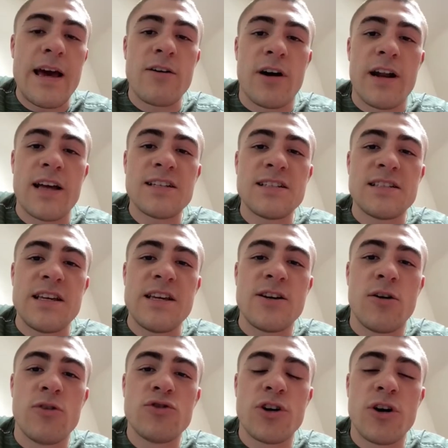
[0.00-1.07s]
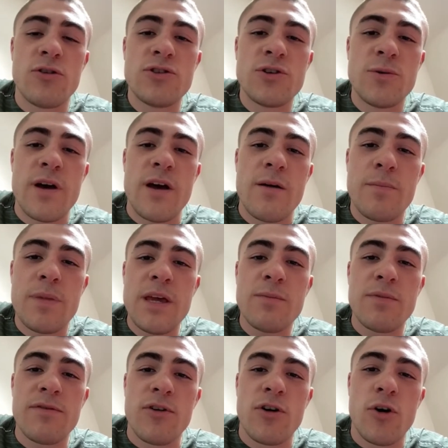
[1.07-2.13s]
I got an S&C coach. I go to Peak
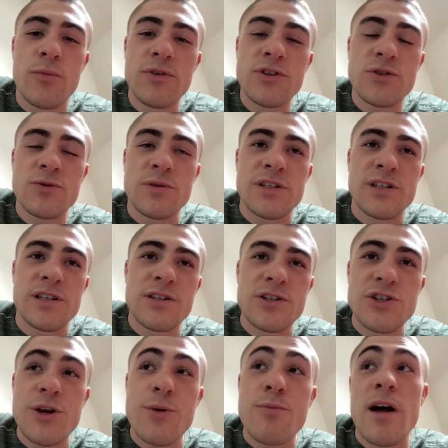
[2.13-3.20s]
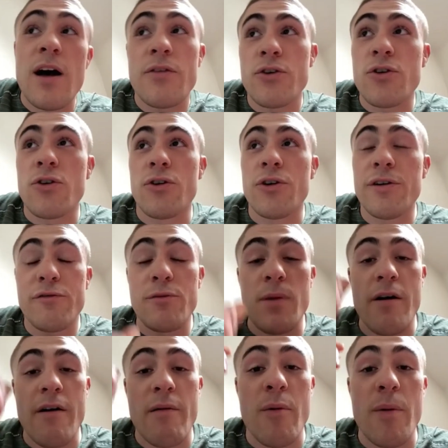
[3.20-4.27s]
Performance, which is a gym around the corner from
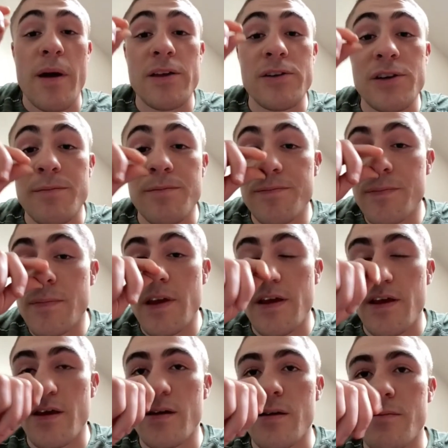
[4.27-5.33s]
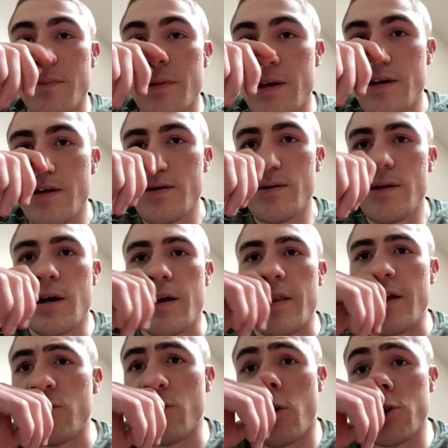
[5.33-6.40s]
our MMA gym. And
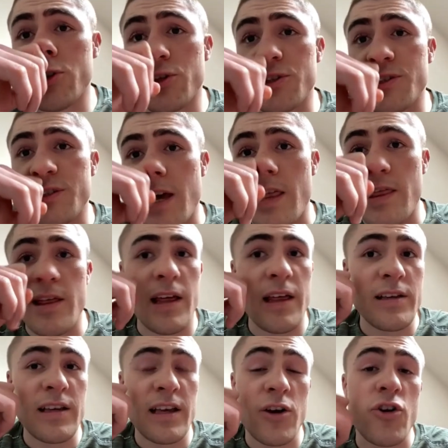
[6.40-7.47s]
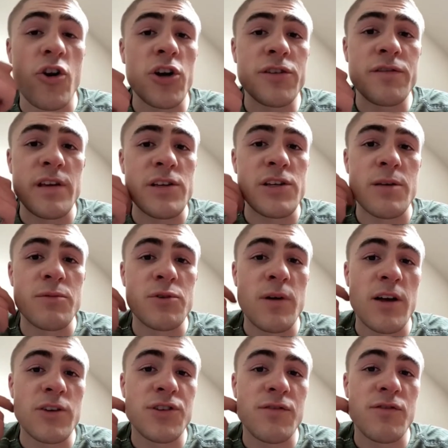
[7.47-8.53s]
they do all sorts there. It's like a CrossFit gym as
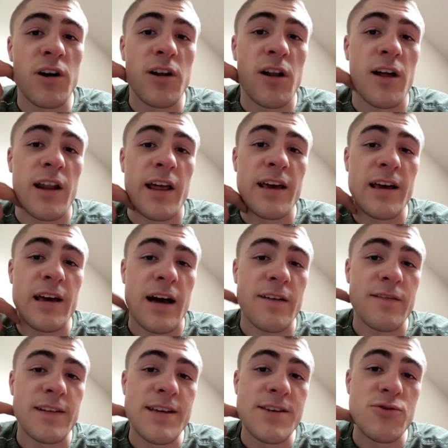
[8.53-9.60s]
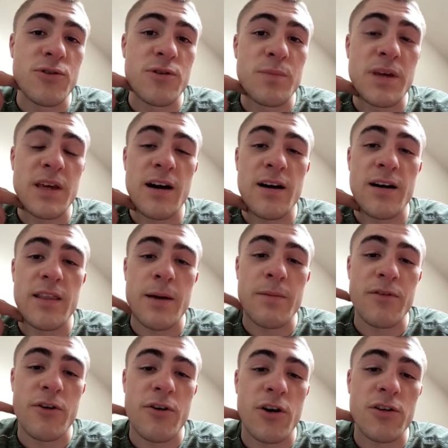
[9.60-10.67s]
well, so they've got a lot of like athletes who compete out of them
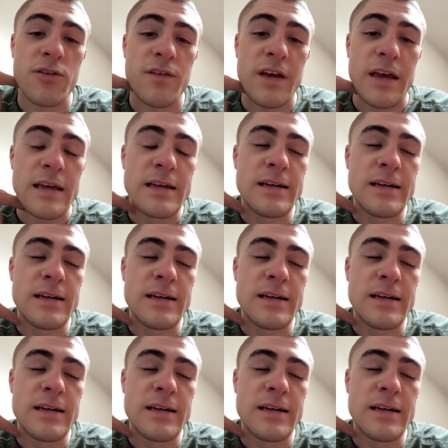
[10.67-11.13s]
for CrossFit.